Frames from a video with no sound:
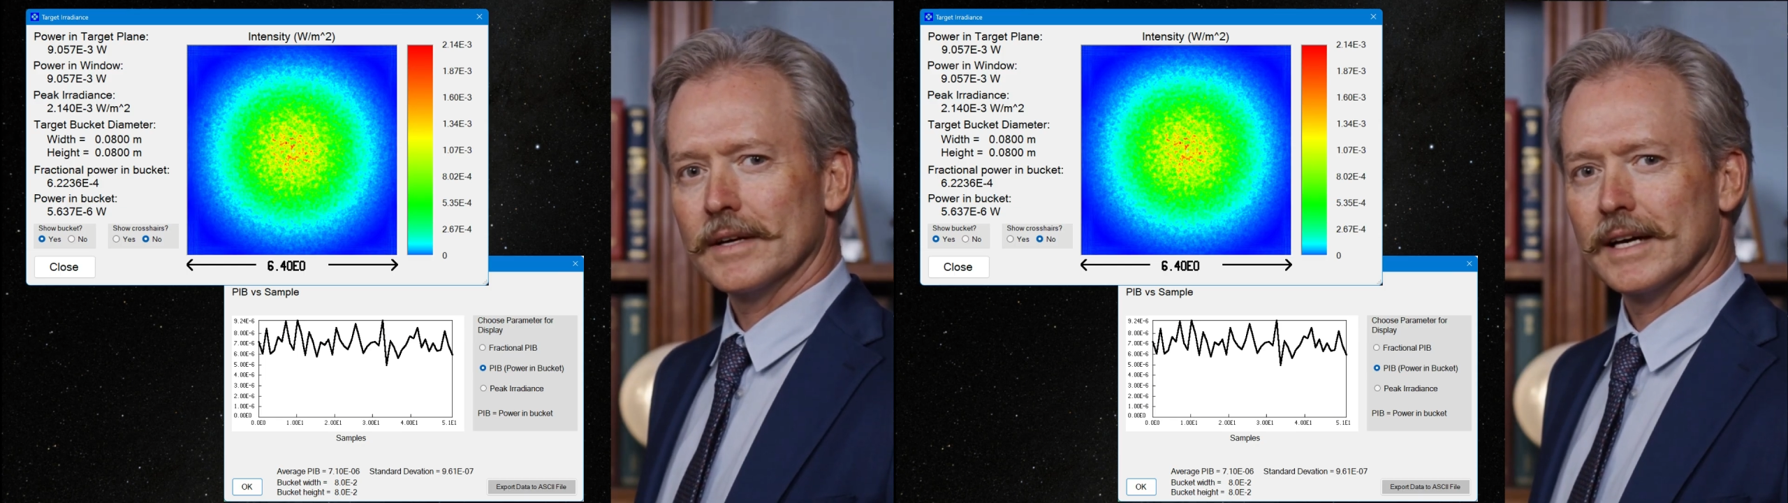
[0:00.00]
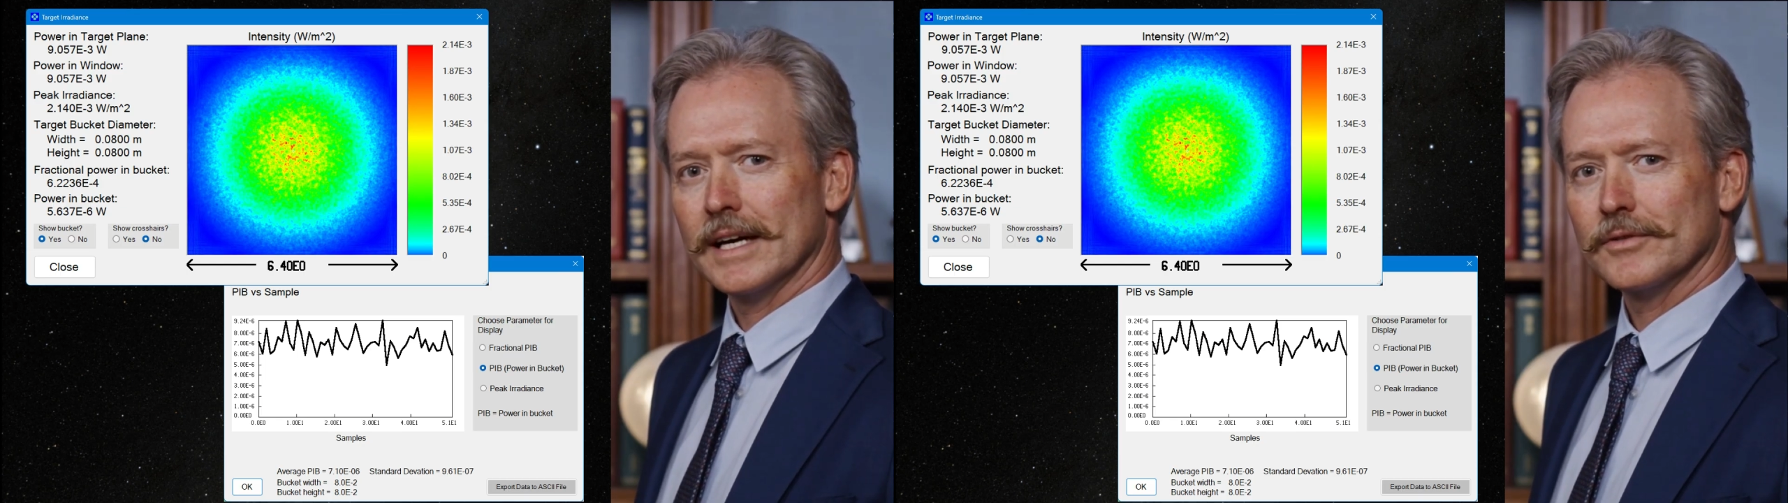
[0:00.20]

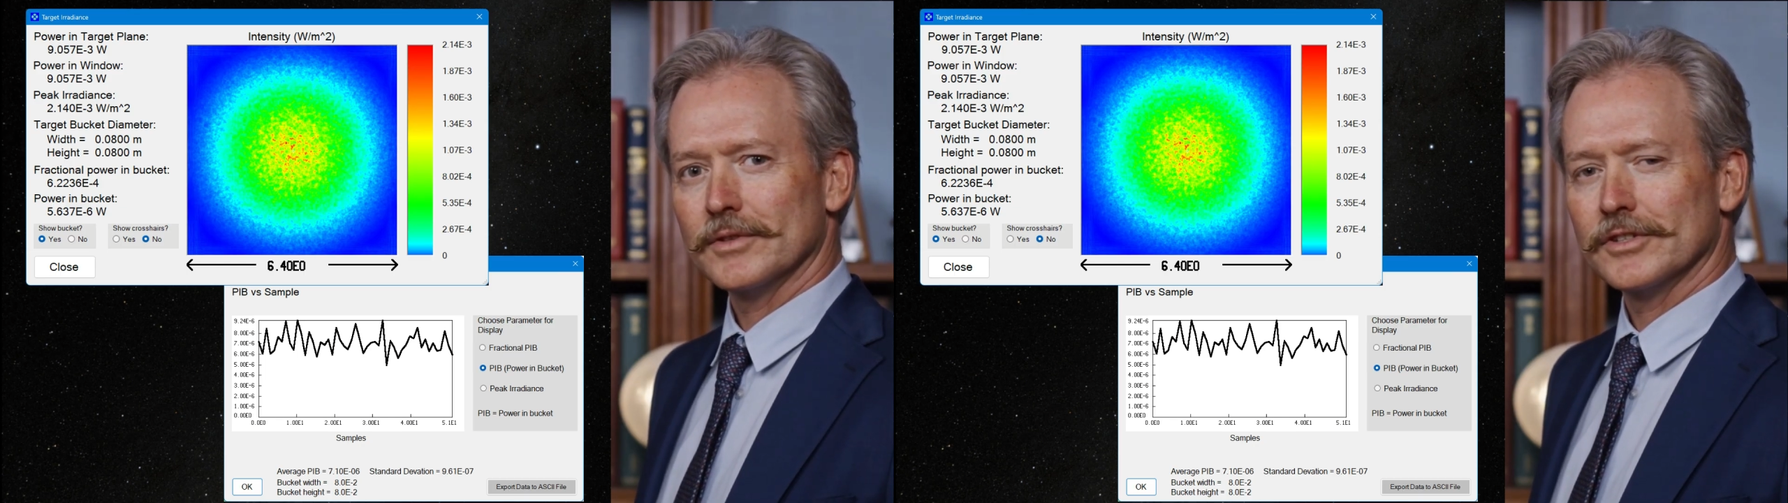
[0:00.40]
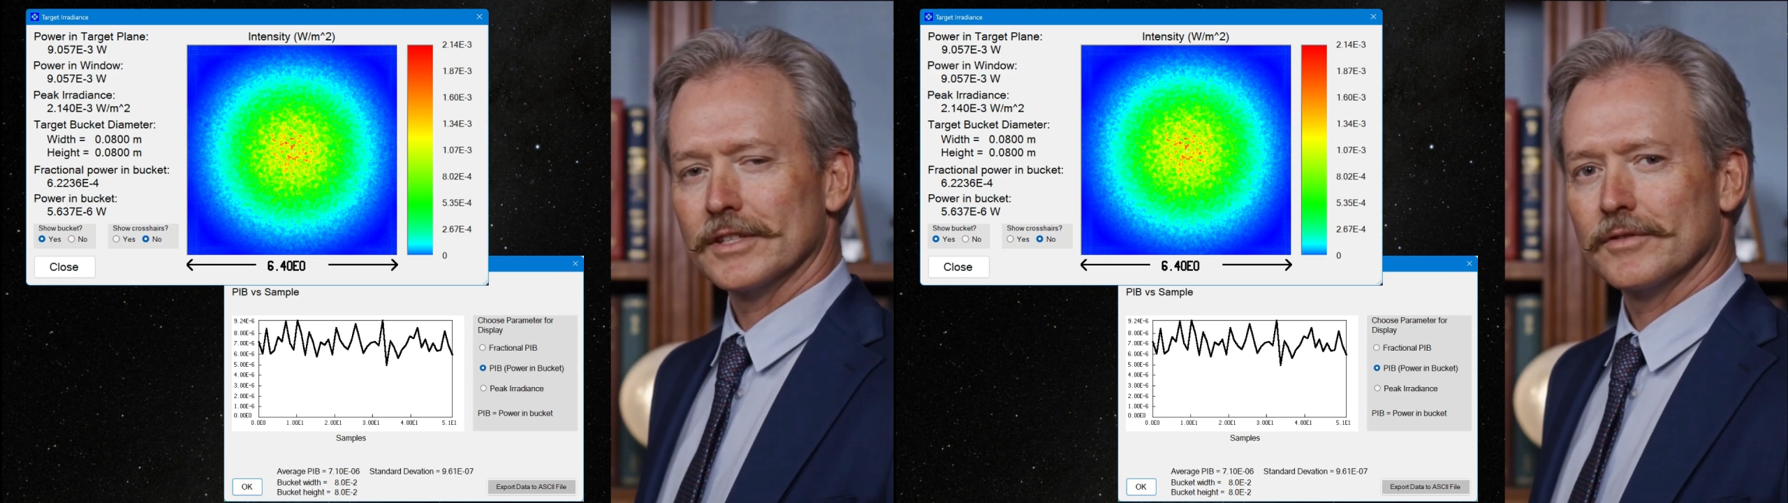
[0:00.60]
and
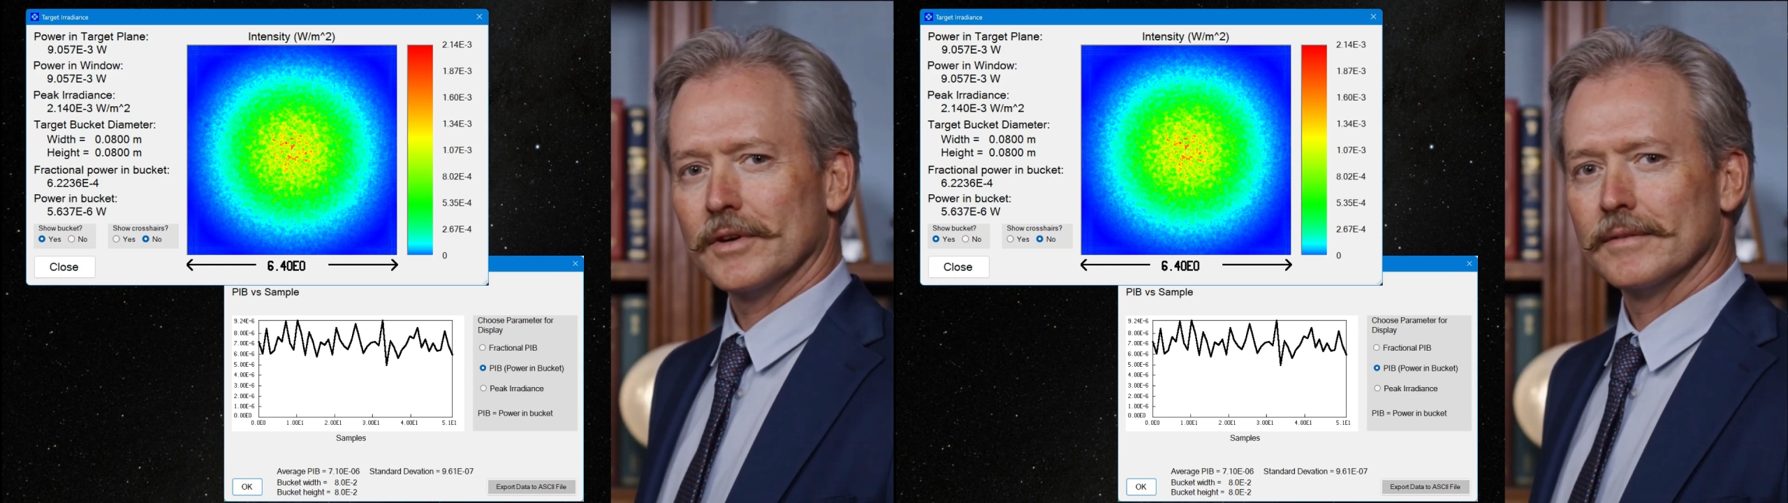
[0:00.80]
receiver.